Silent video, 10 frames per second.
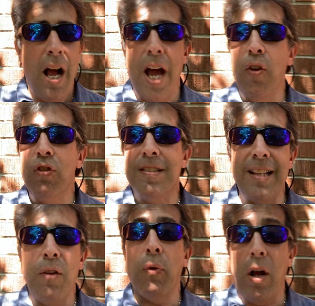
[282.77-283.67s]
I don't
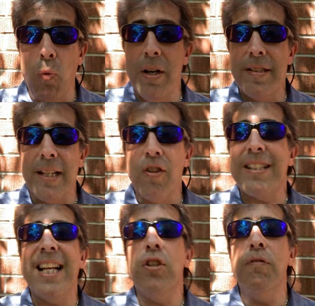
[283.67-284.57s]
say what I want to say because
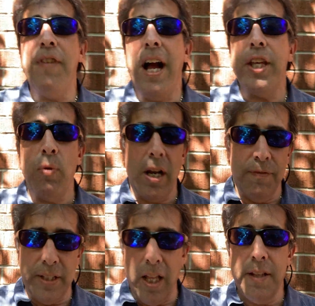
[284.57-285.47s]
I get no value out
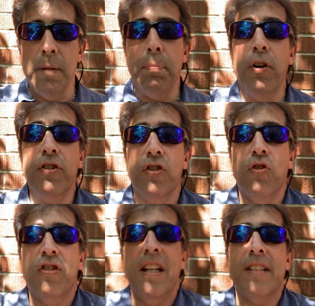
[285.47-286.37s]
of telling the person who
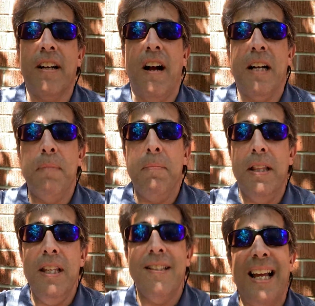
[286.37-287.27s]
says the cockamamie things.